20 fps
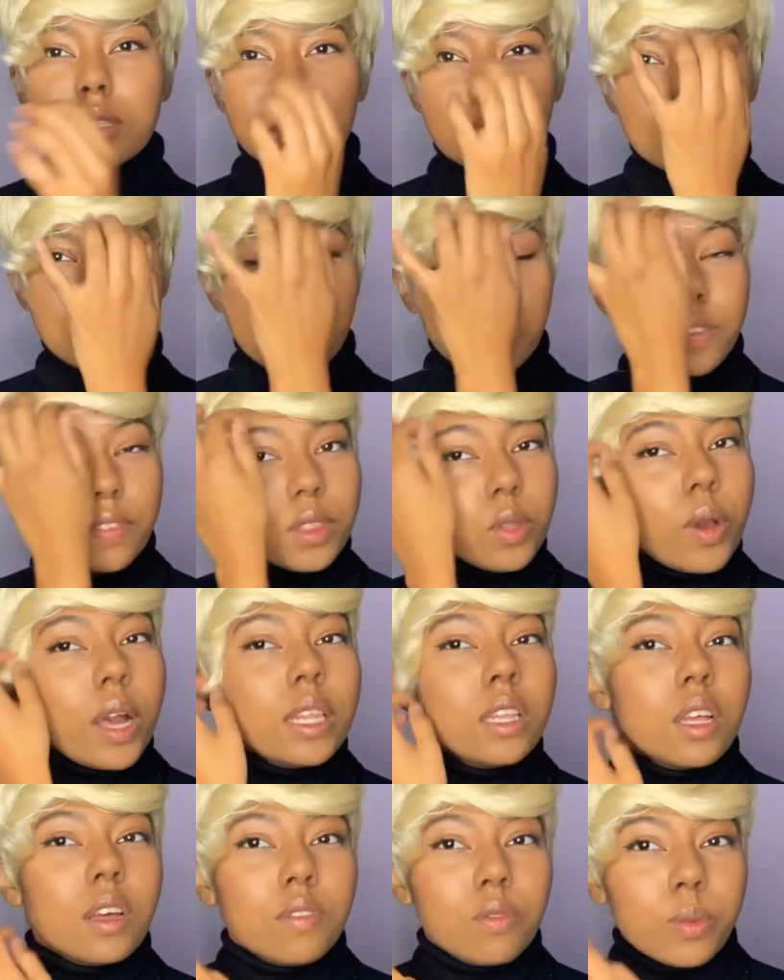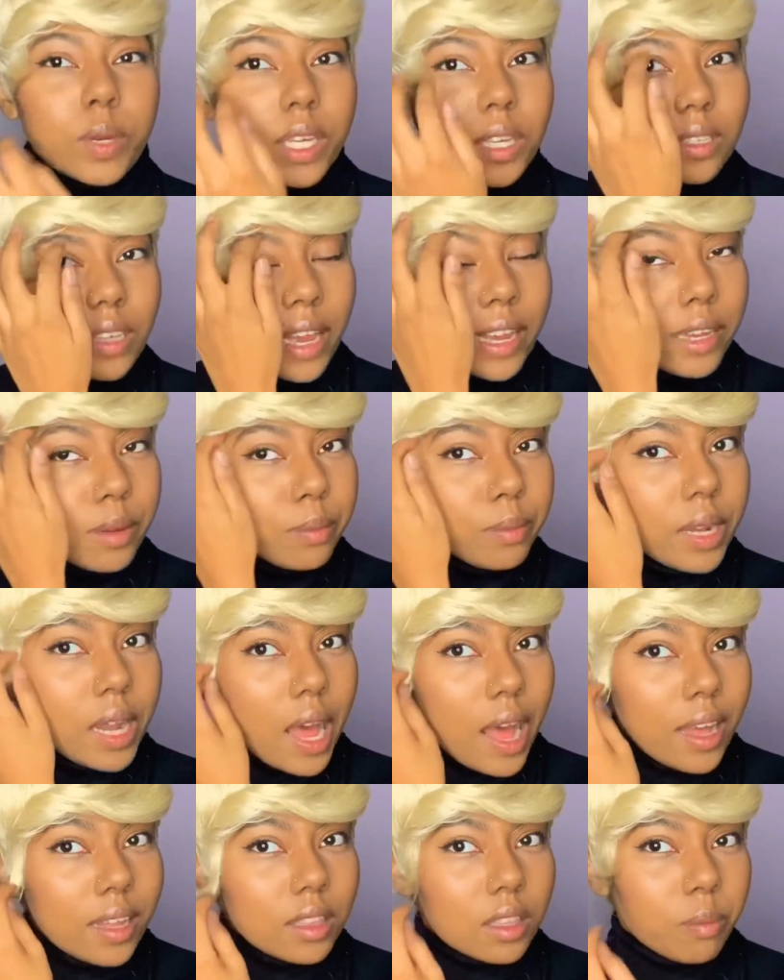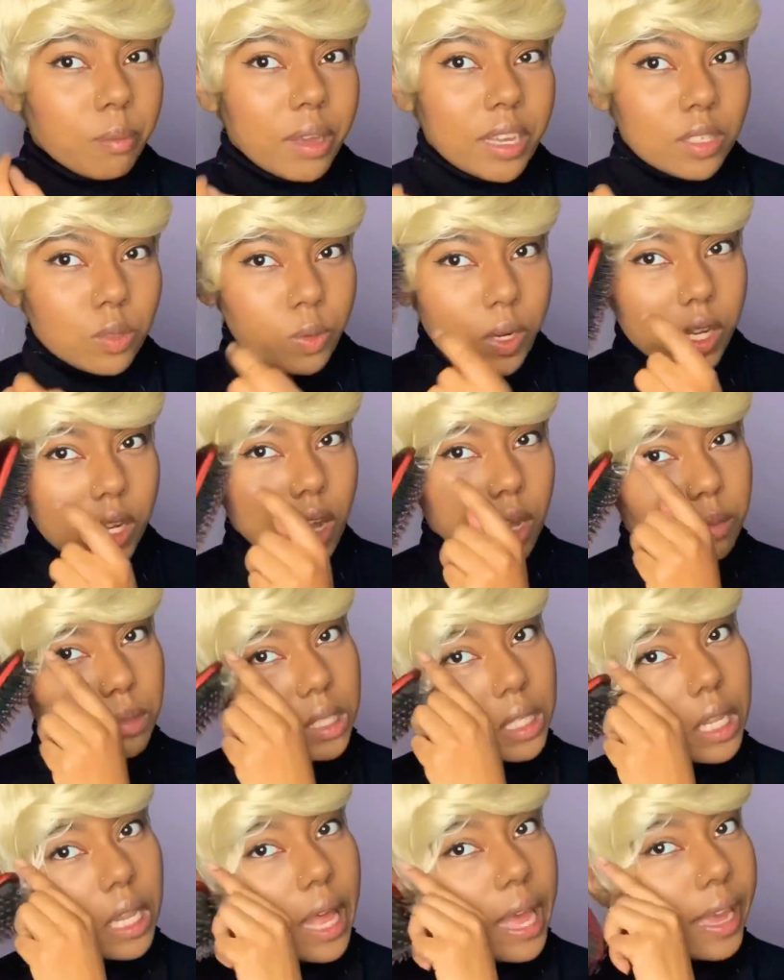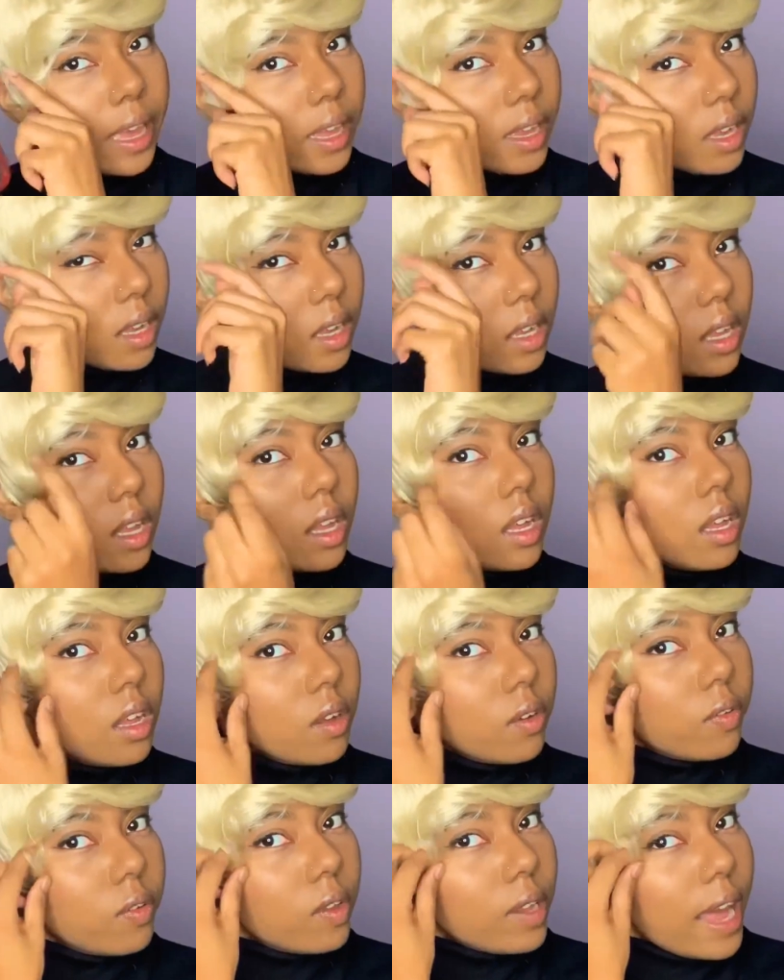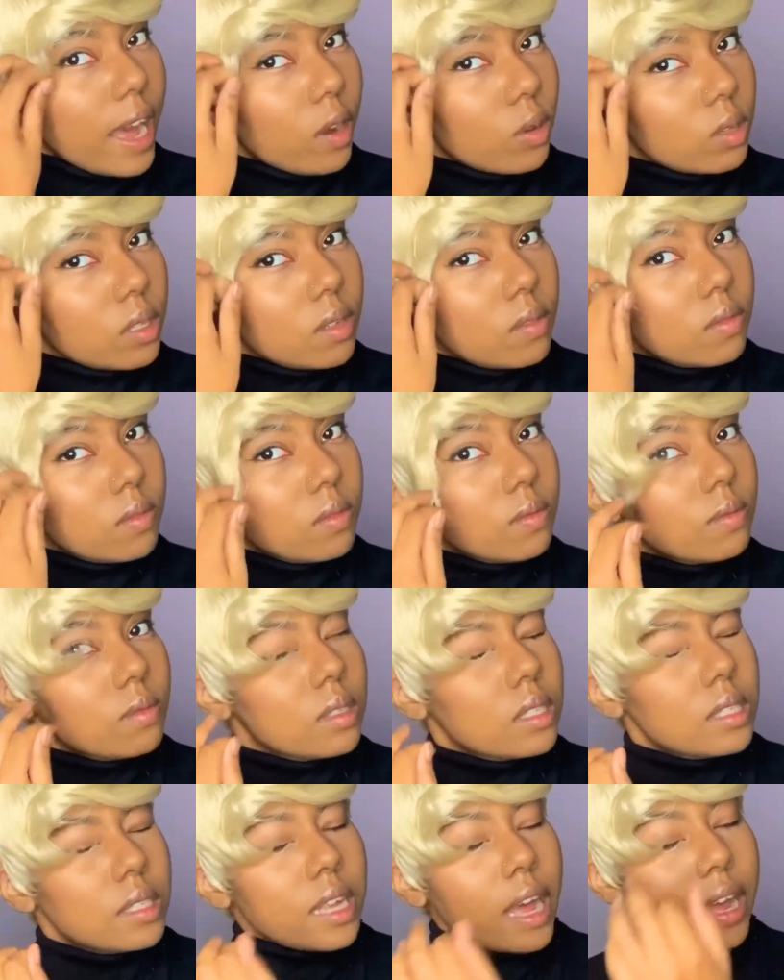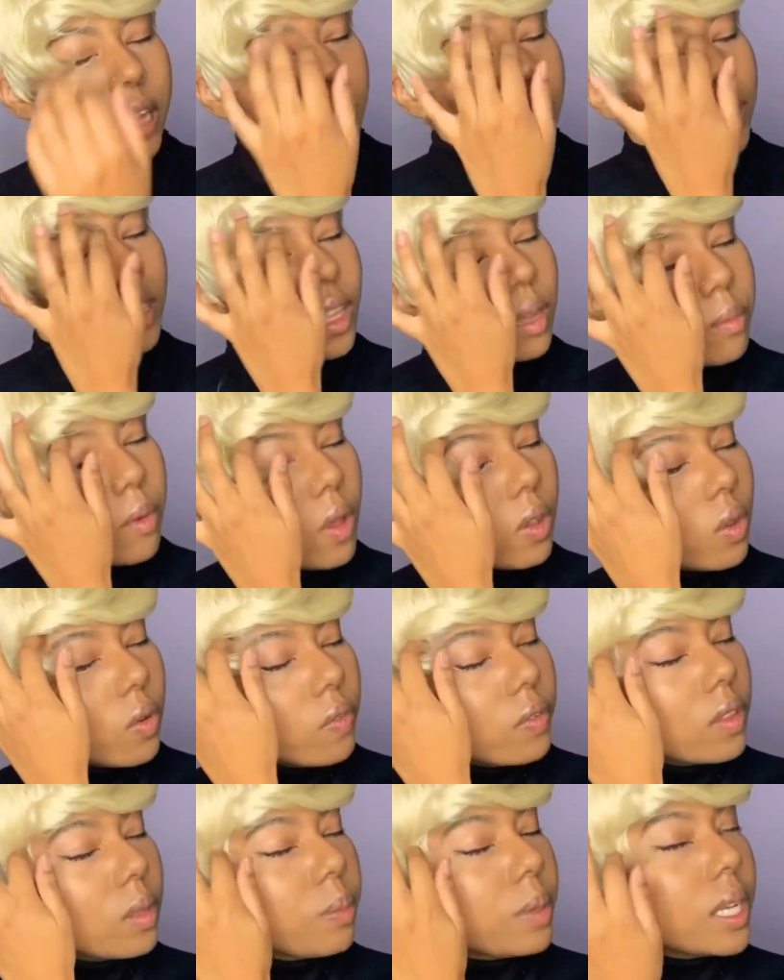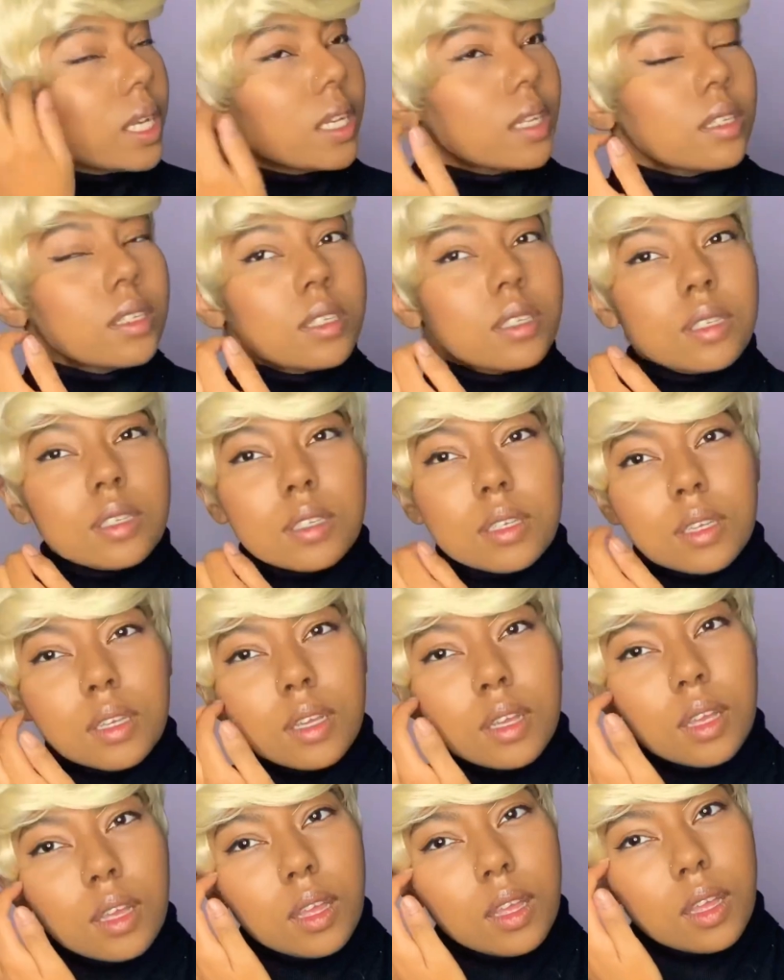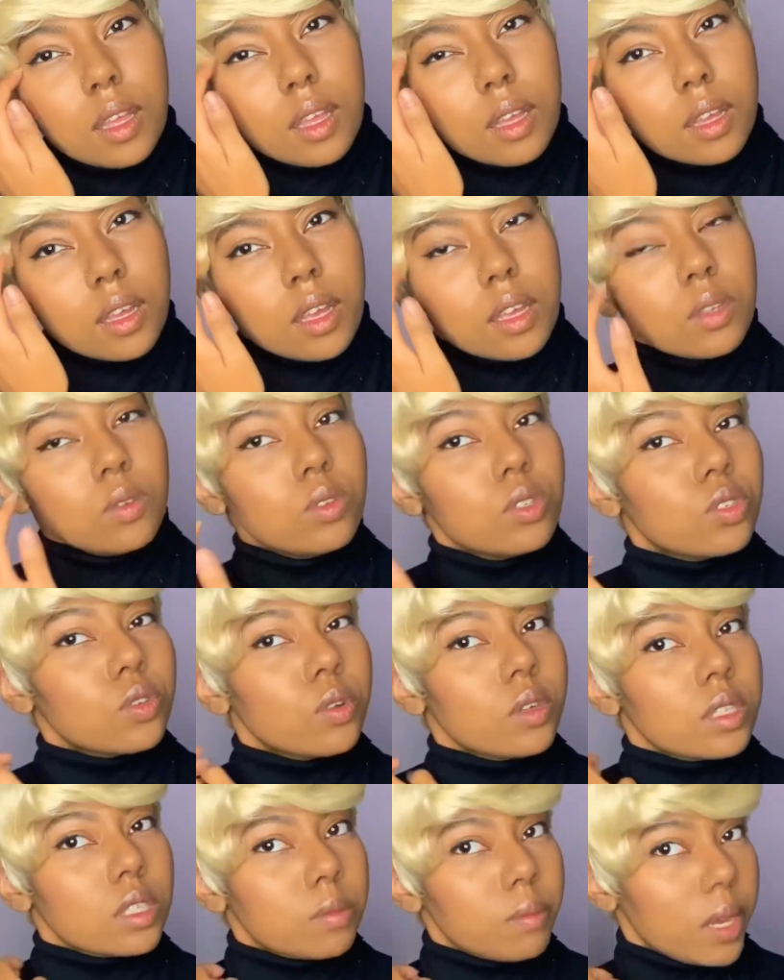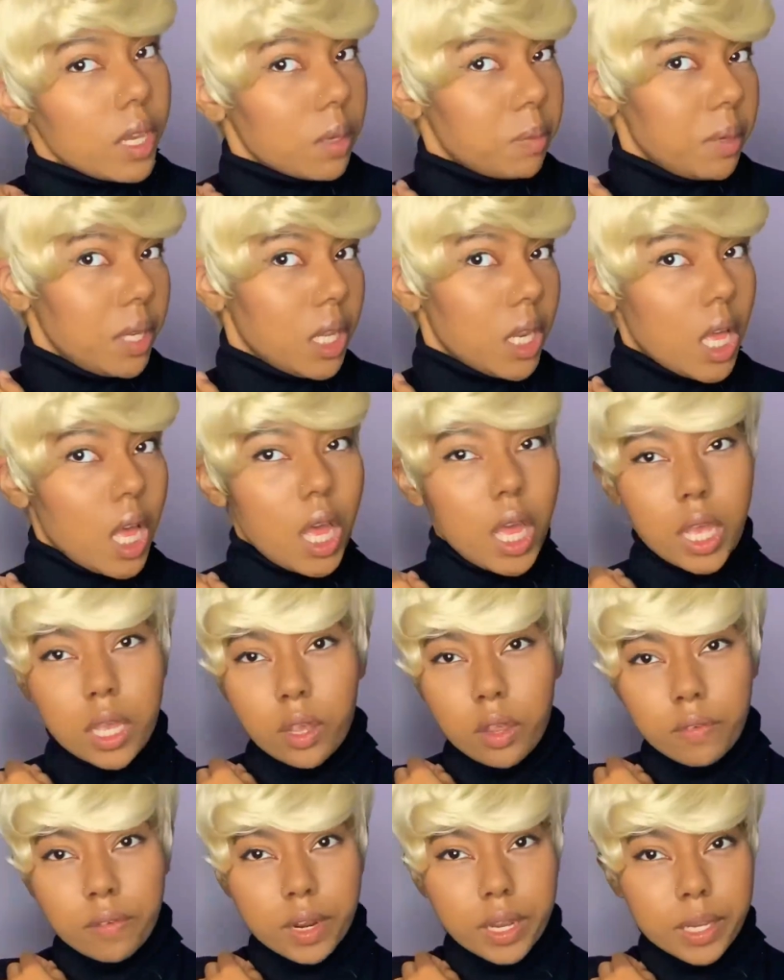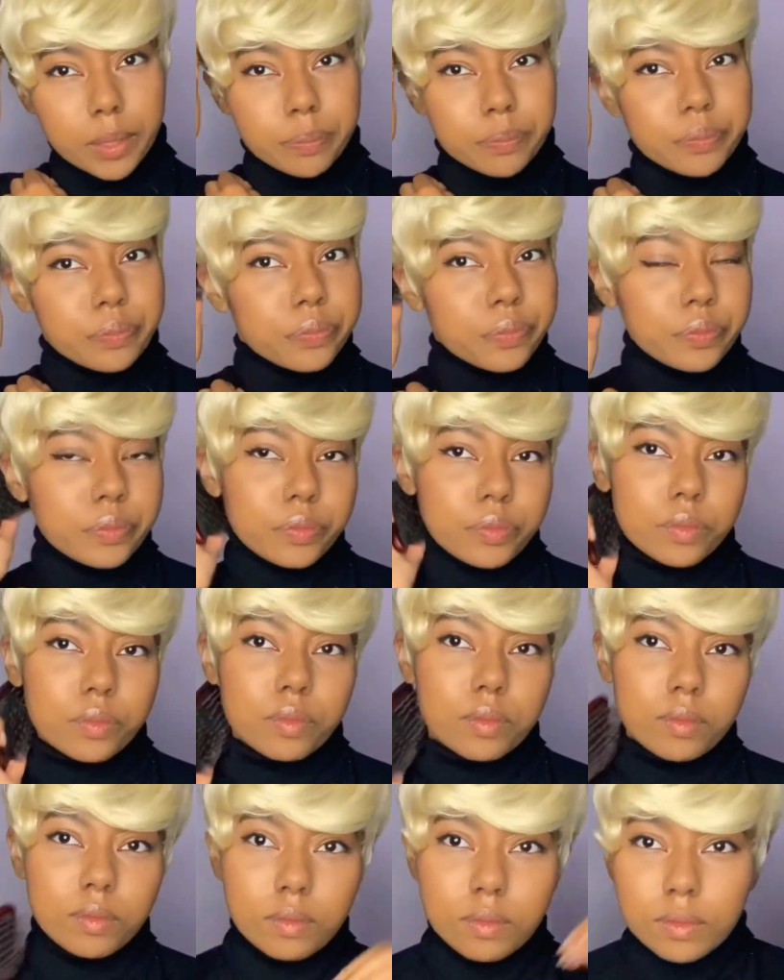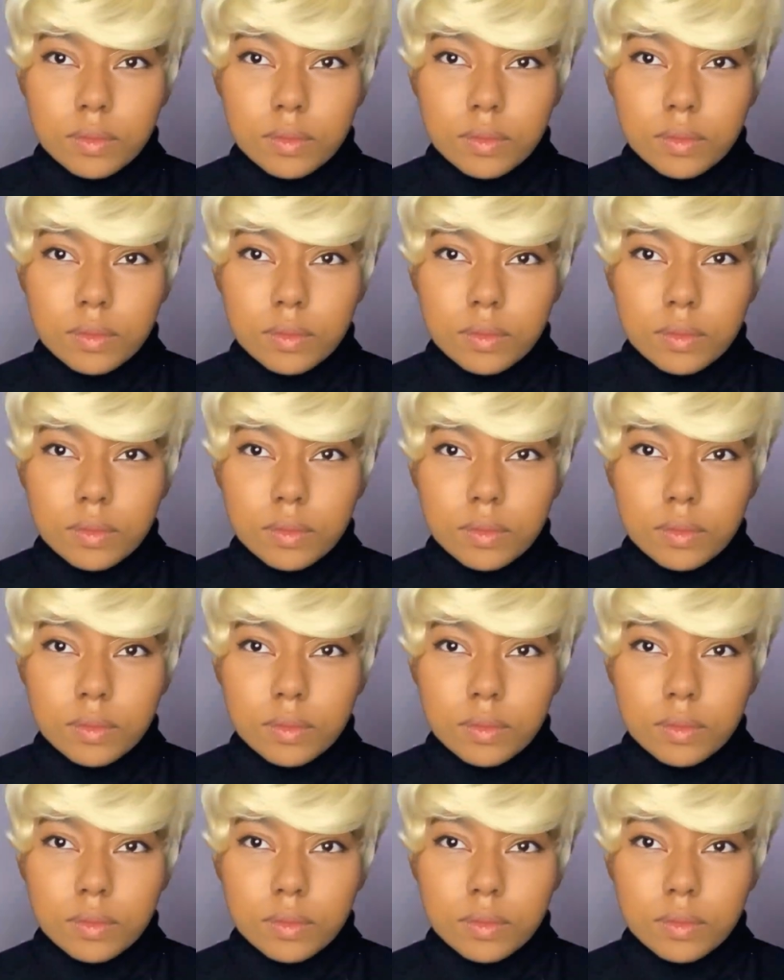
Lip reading: Now, even though I love wigs, I am not the best when it comes to like full out styling them all over the place. Okay, you just want to smack me in the eye, all right?